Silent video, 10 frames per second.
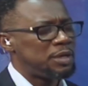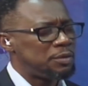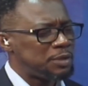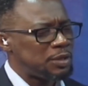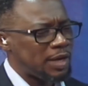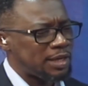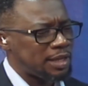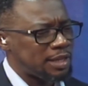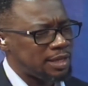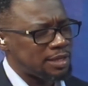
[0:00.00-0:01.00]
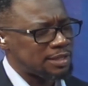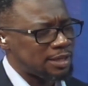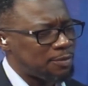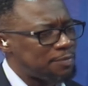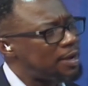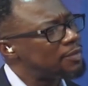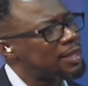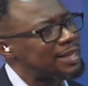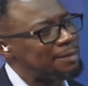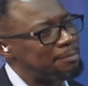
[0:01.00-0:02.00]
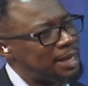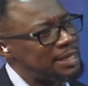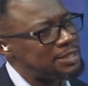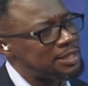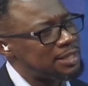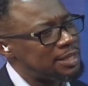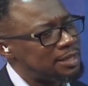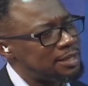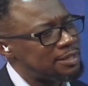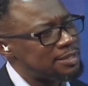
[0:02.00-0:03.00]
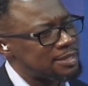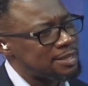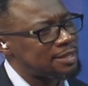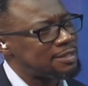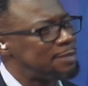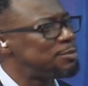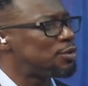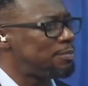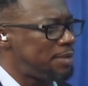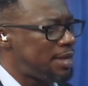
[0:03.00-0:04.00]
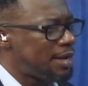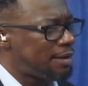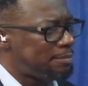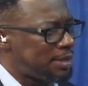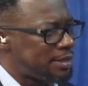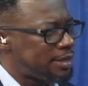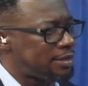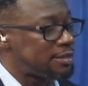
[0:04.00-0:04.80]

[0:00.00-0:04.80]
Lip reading: know another thing is that we found out that managing kidney disease here seems to be a big deal.